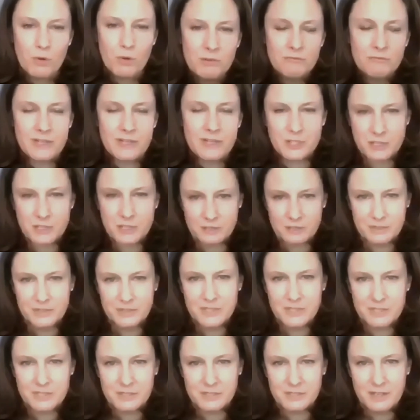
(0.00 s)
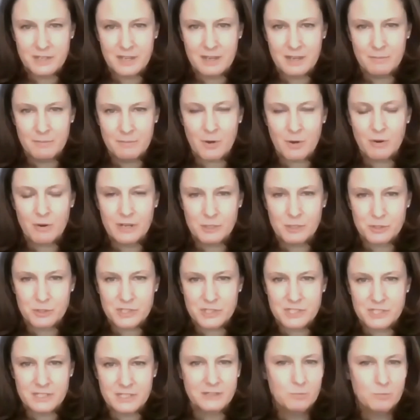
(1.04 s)
investors are
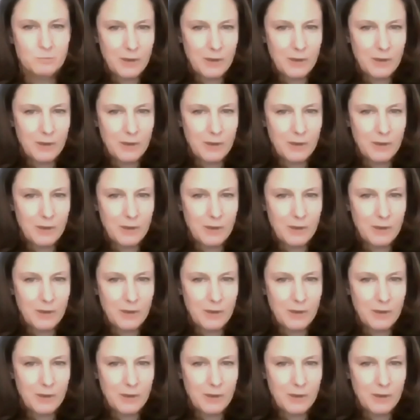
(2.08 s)
interested,